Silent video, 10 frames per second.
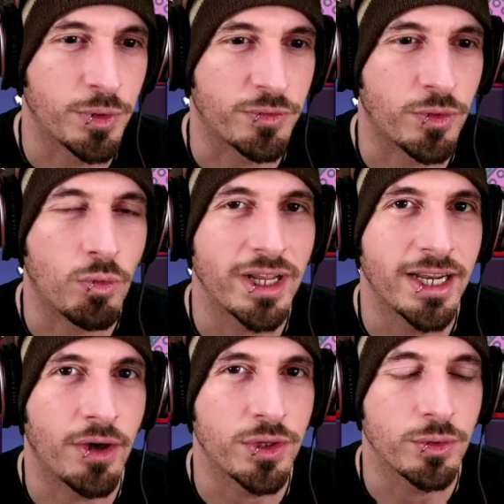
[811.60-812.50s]
for right
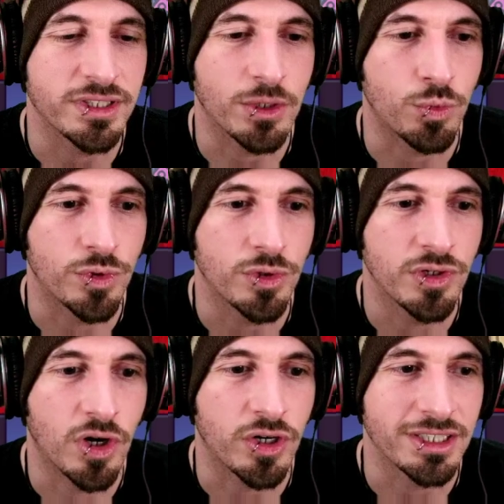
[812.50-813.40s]
now, the units that
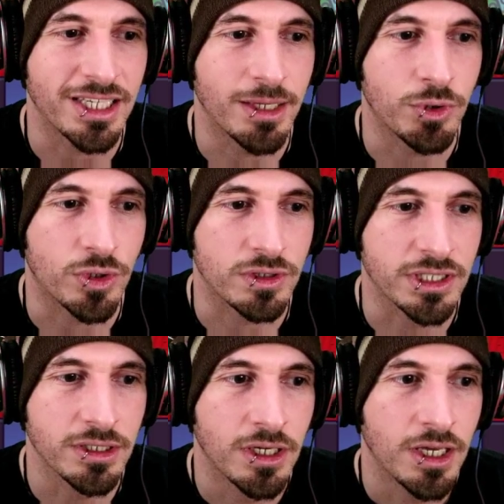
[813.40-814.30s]
are in the game
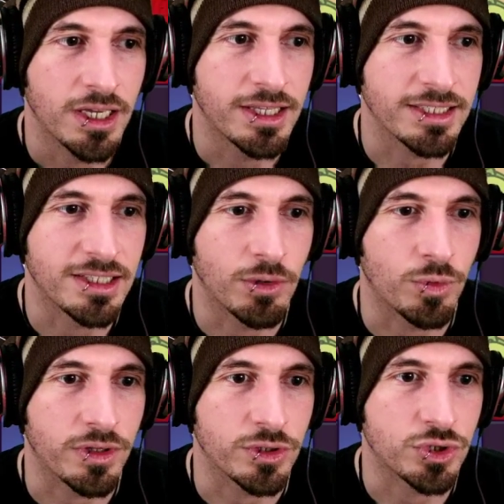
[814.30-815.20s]
currently, that's not
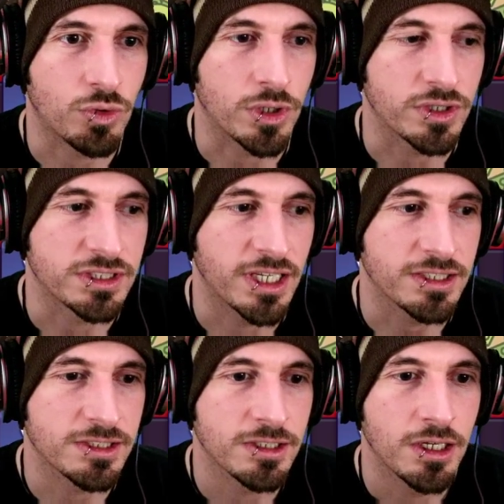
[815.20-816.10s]
one of the stronger
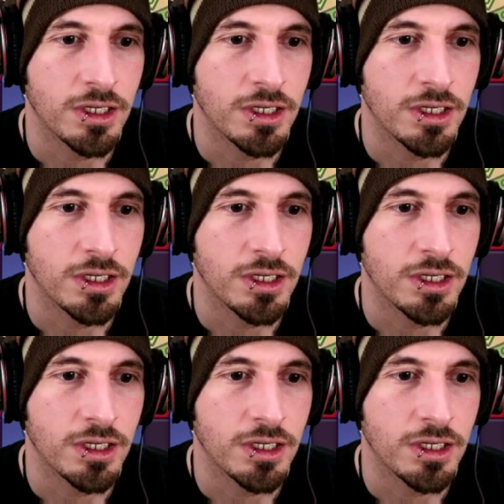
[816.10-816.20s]
sets.